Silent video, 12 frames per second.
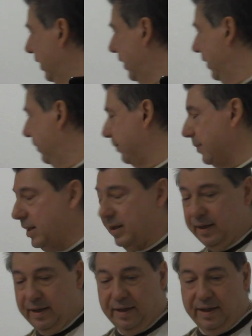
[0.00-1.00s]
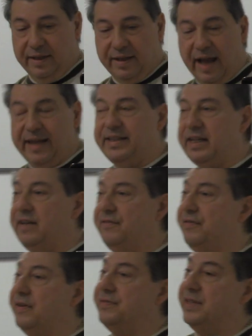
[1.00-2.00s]
In
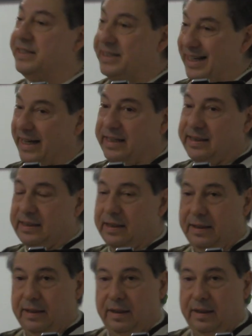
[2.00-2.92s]
1956,